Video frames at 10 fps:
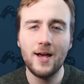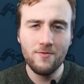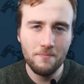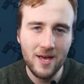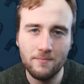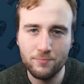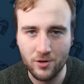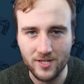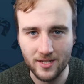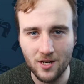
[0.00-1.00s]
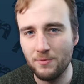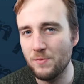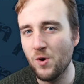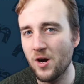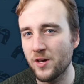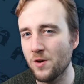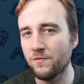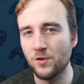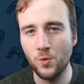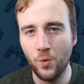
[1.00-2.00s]
I have a main project I've been working on
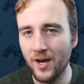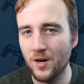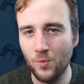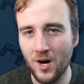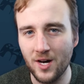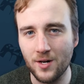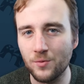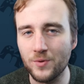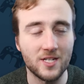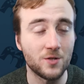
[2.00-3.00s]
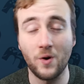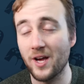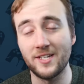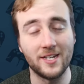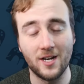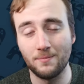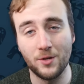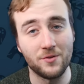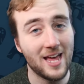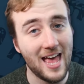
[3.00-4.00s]
for quite a while, which is why I didn't upload